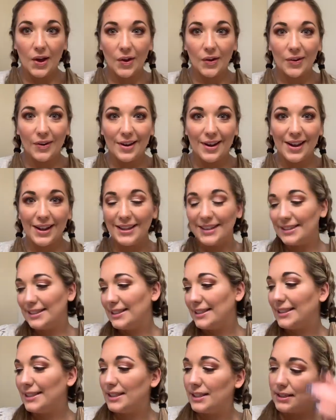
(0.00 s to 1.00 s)
All
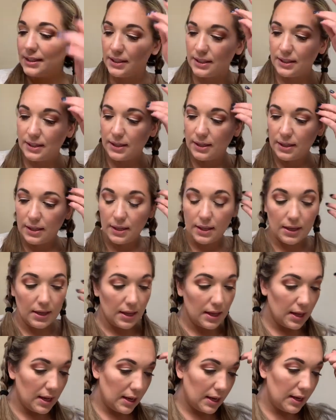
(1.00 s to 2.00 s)
right.
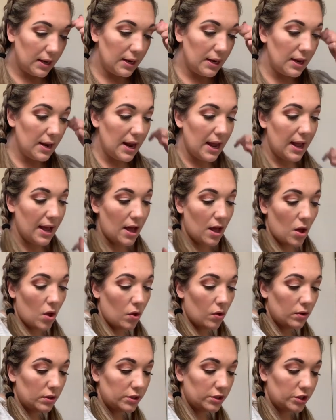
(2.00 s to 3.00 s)

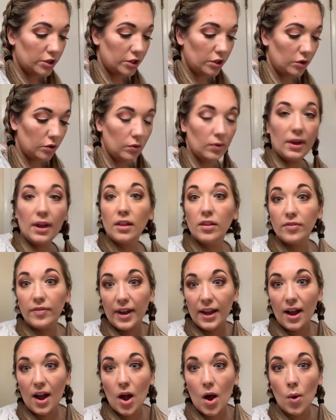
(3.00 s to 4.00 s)
Now to
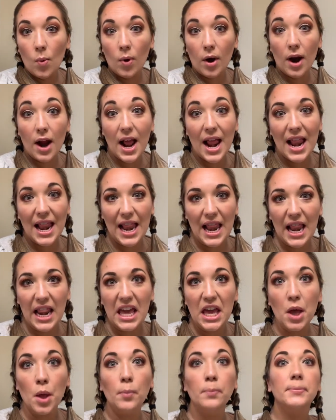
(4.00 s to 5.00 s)
elevate our
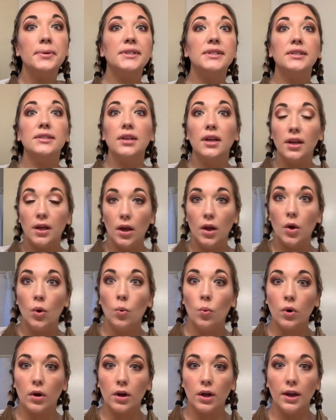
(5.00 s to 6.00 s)
lips,
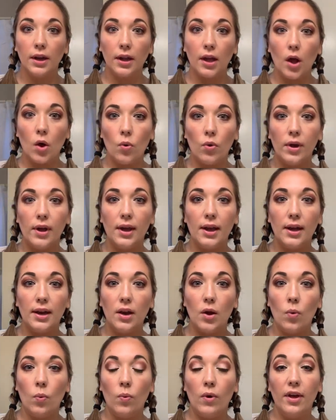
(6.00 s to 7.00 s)
we're going to go
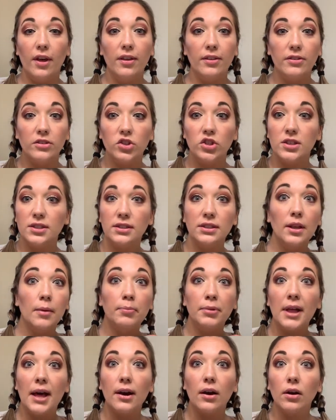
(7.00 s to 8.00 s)
in with just
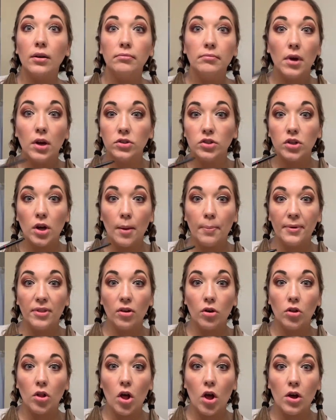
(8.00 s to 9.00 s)
lip liner on top of the
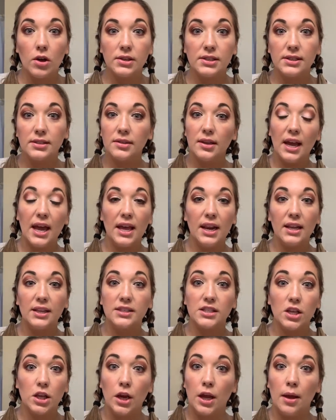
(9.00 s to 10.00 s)
gloss, and
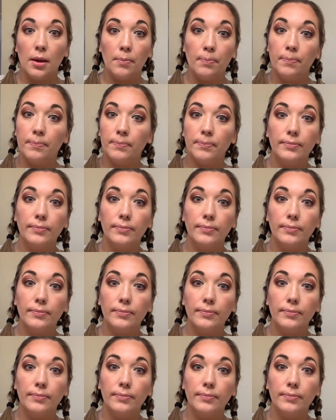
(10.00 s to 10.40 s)
it's going to